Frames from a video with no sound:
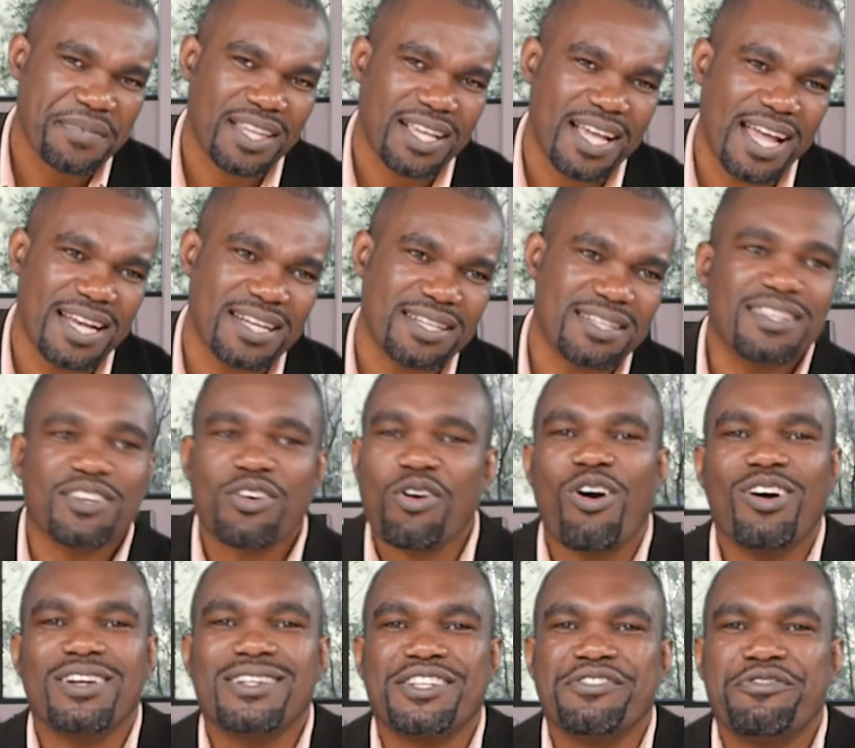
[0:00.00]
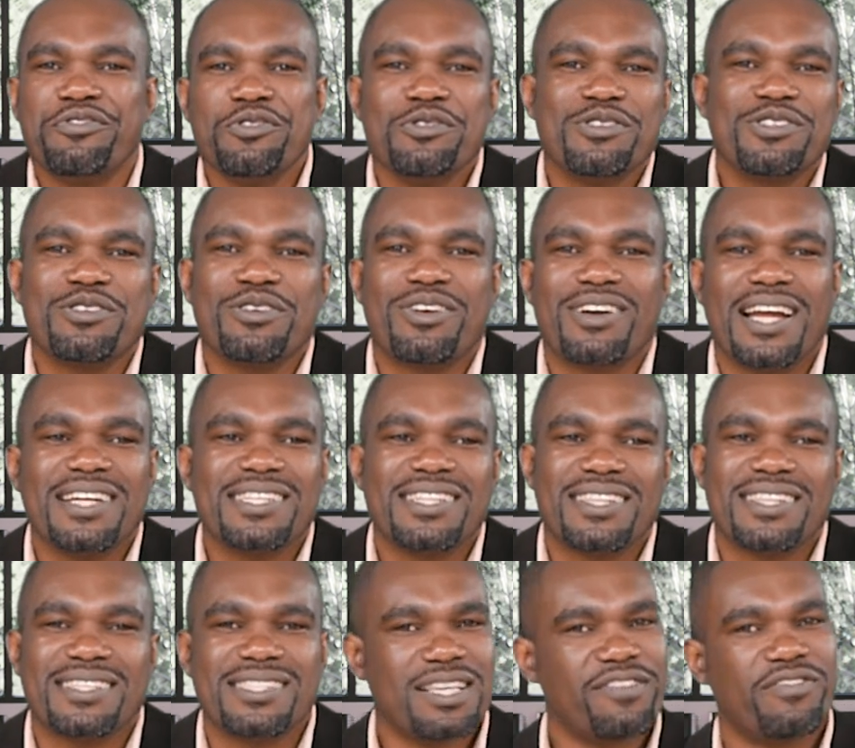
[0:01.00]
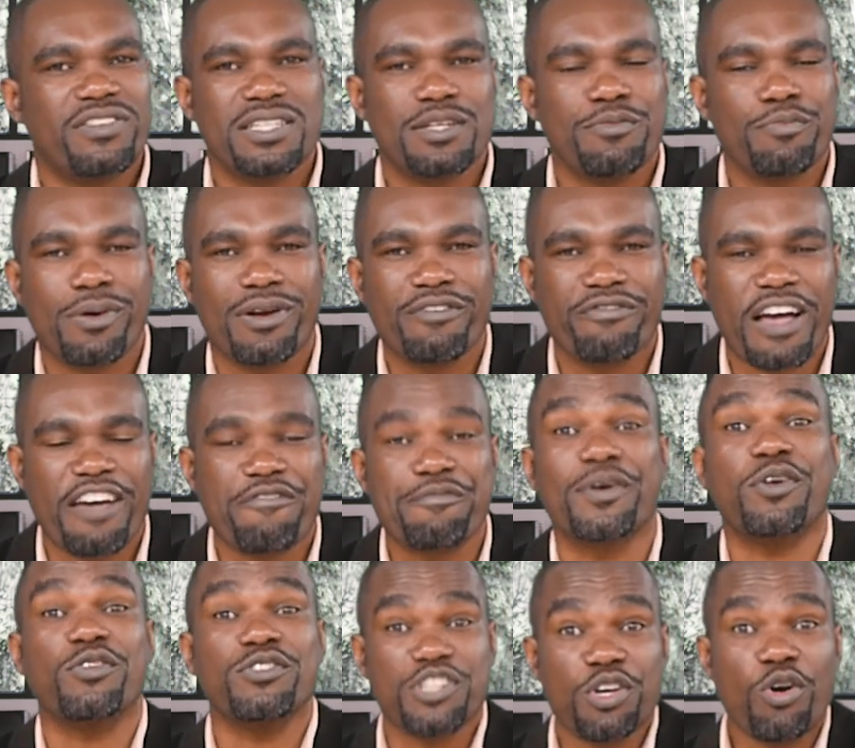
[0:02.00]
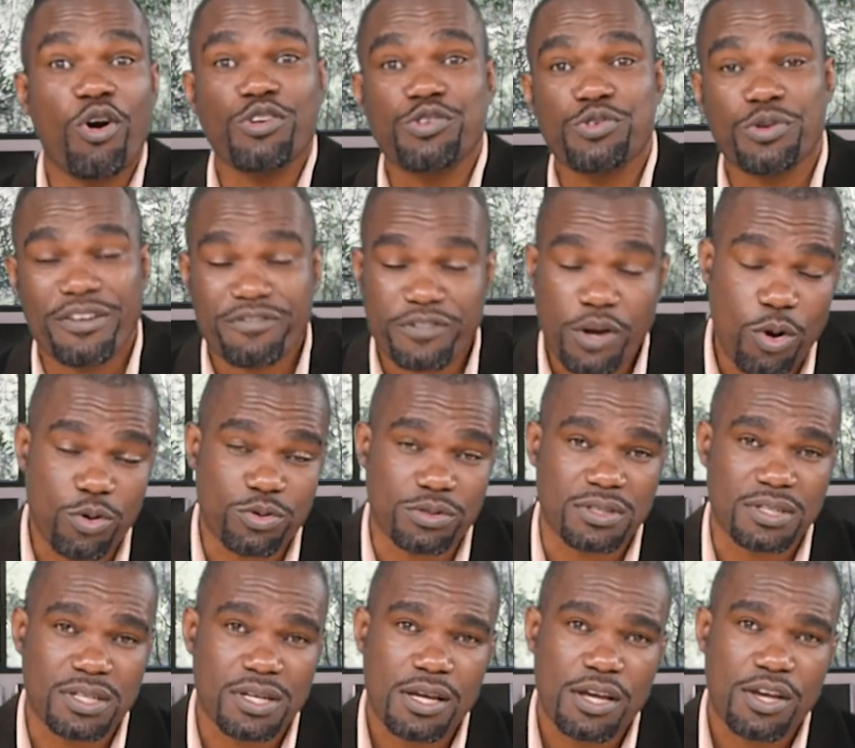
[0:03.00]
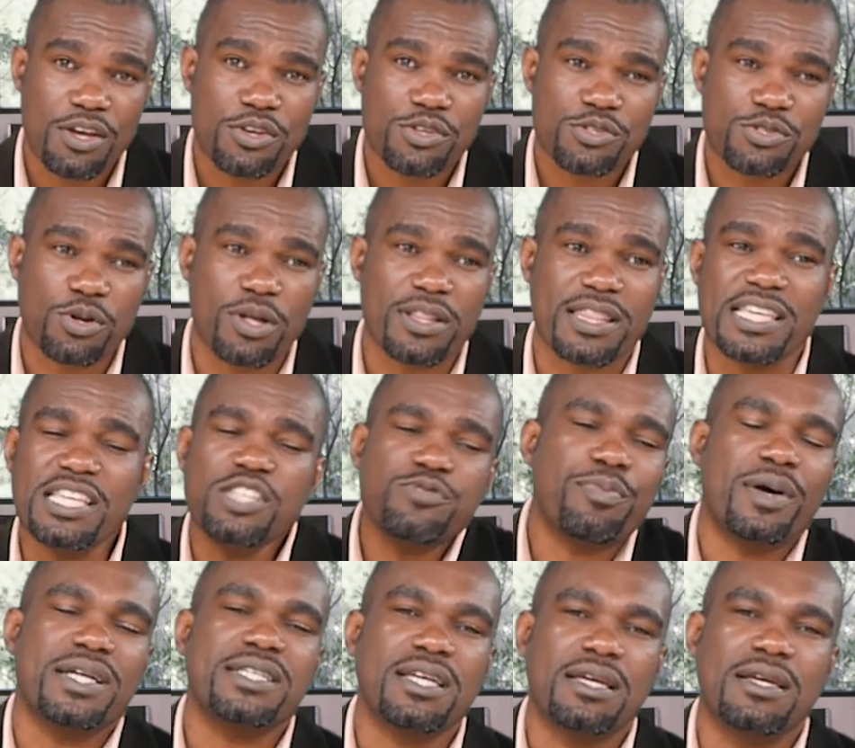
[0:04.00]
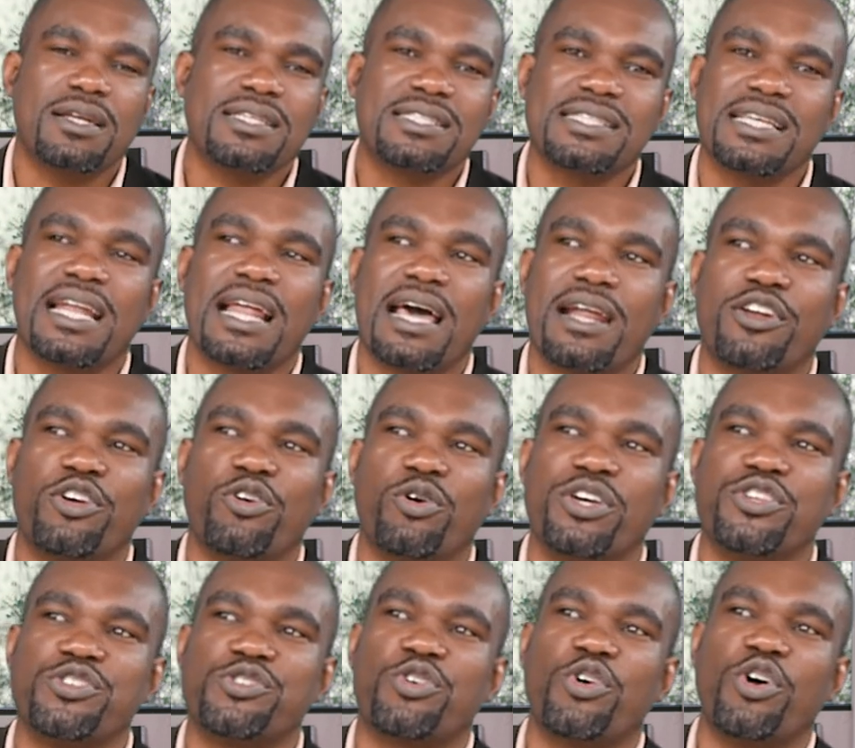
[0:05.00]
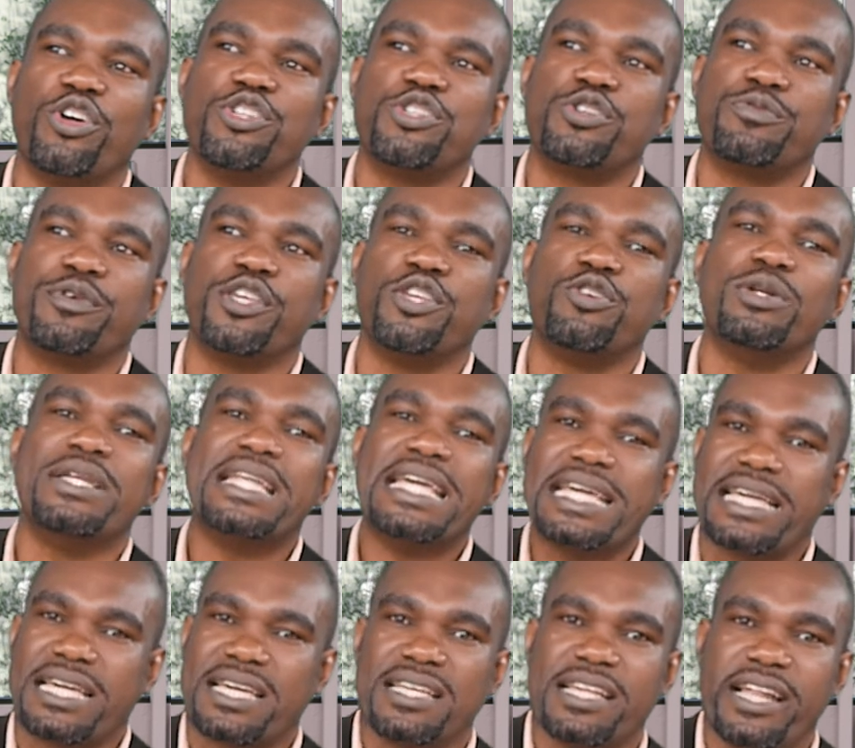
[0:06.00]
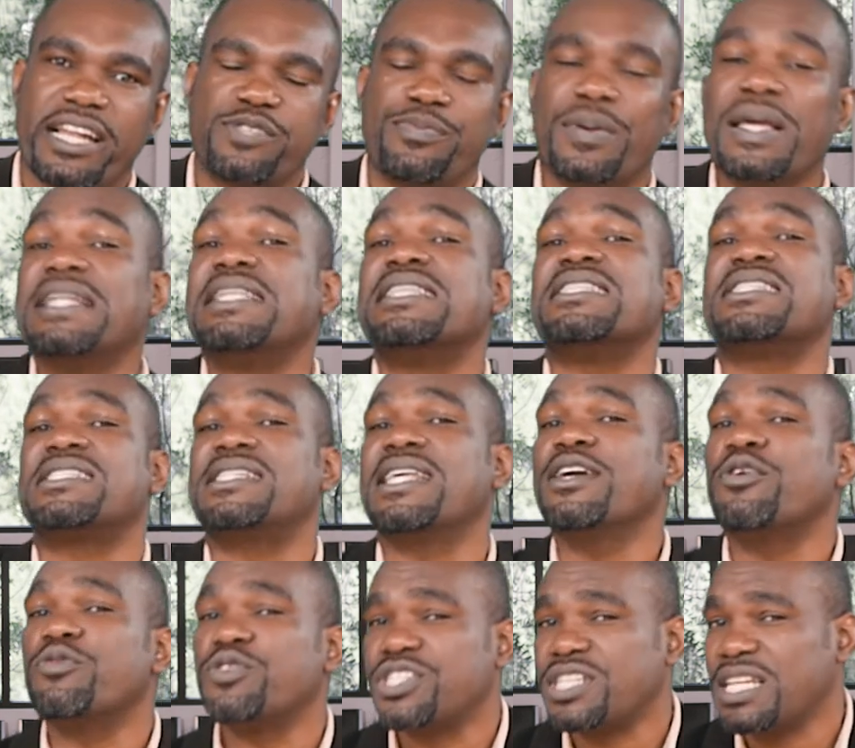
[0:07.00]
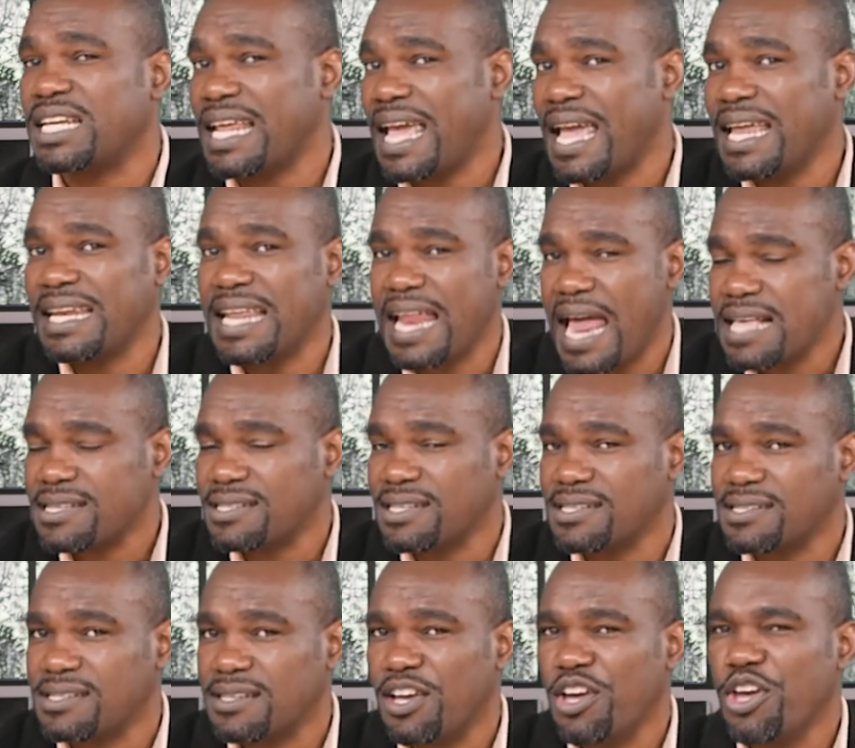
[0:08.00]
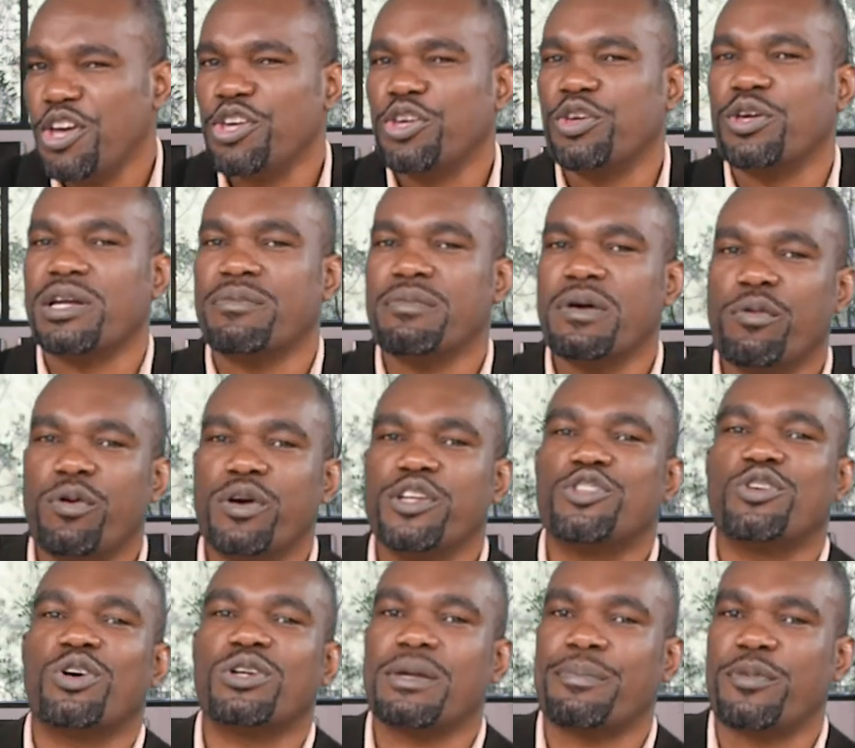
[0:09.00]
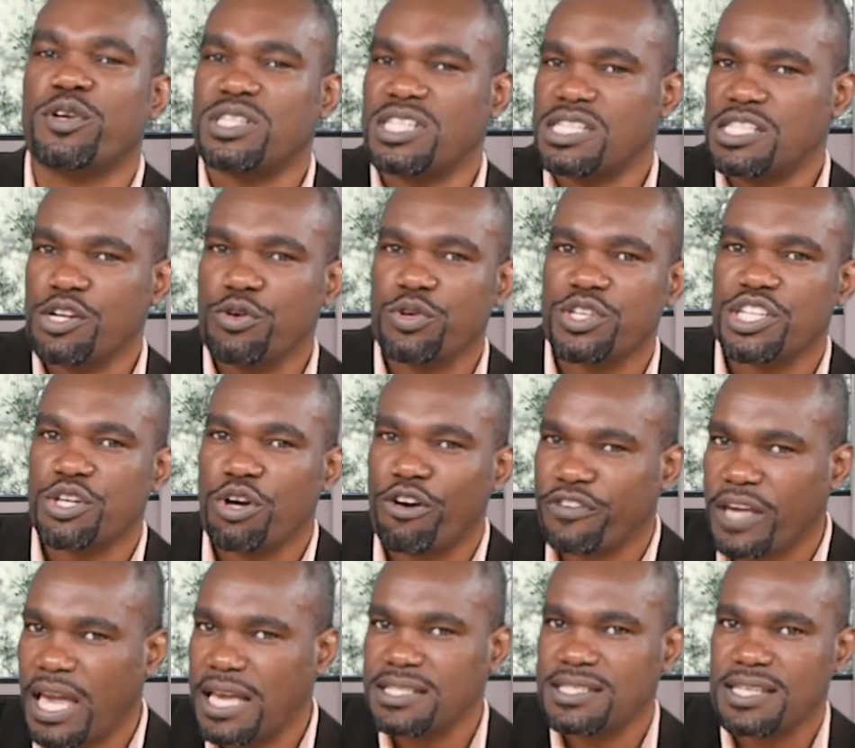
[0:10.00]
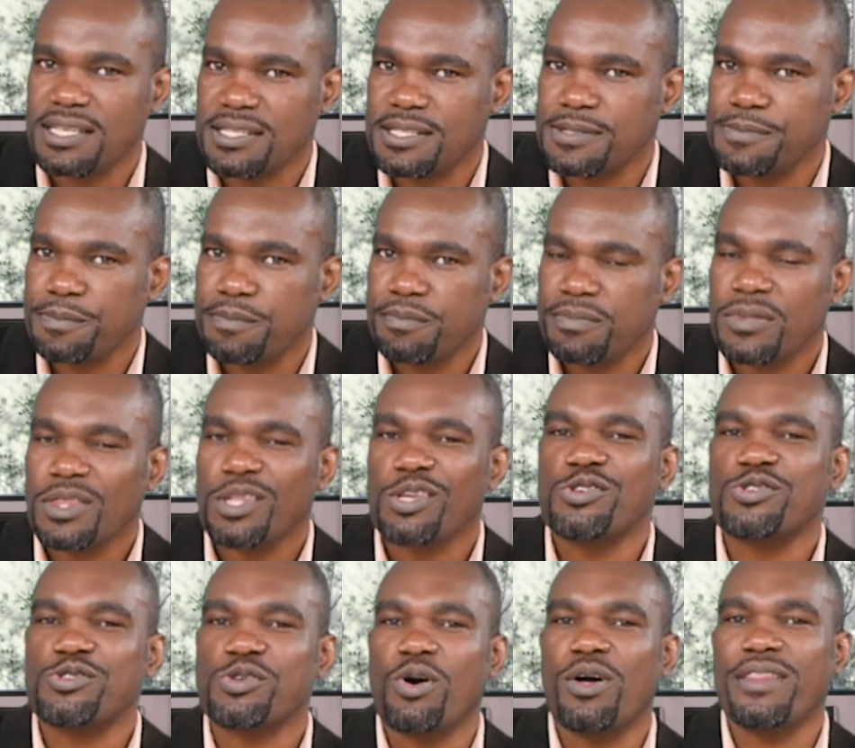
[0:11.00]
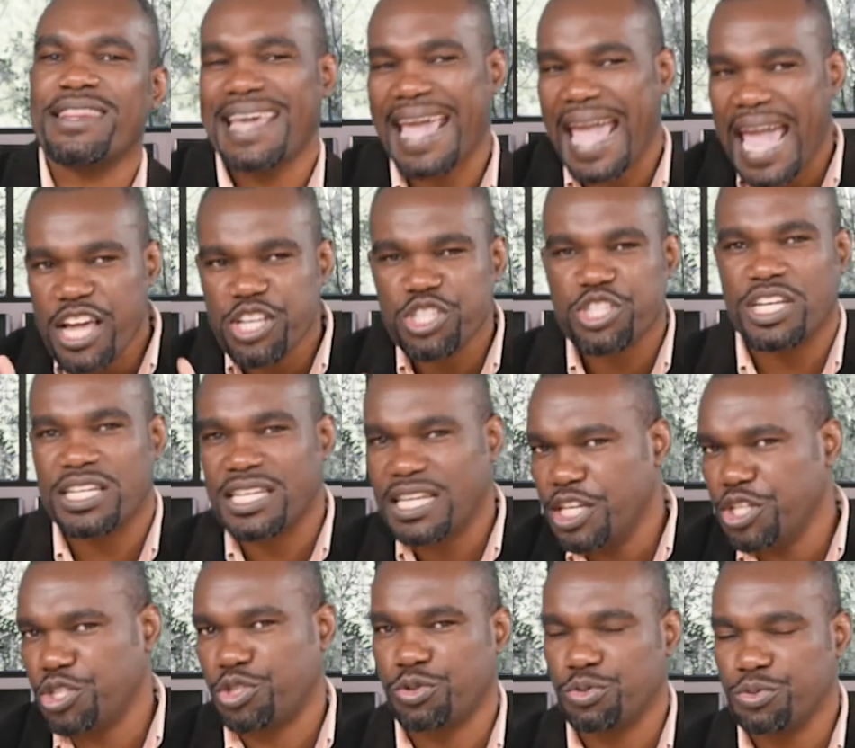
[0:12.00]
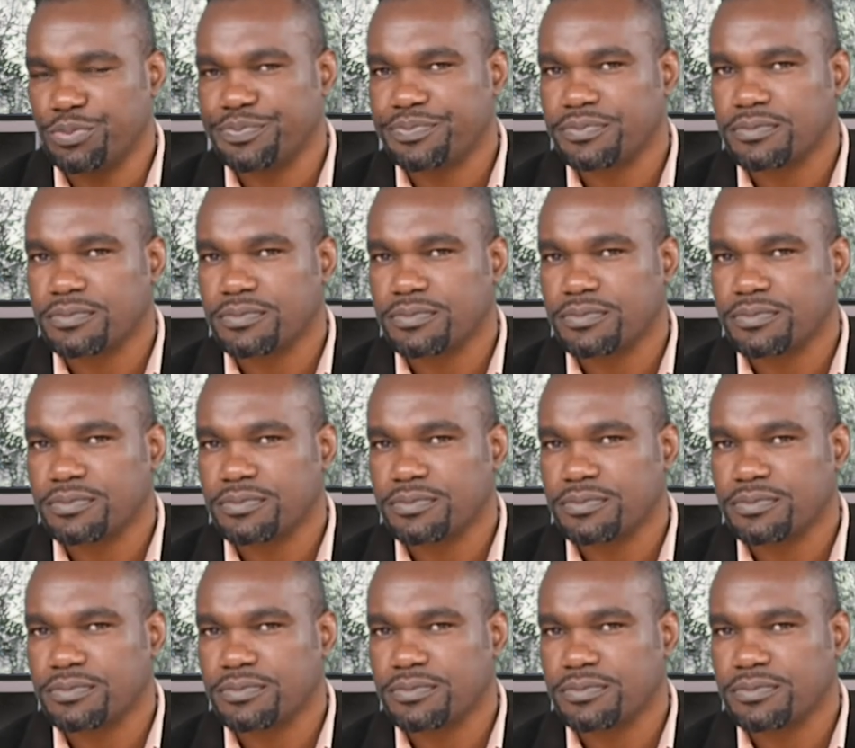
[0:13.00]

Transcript: And the court refused to grant her the 17.5 because she ought to have known. So this particular scenario is going to be unique. It's being distinguished in, in essence. You remember when we talked about distinguishing of cases? So the Engen issue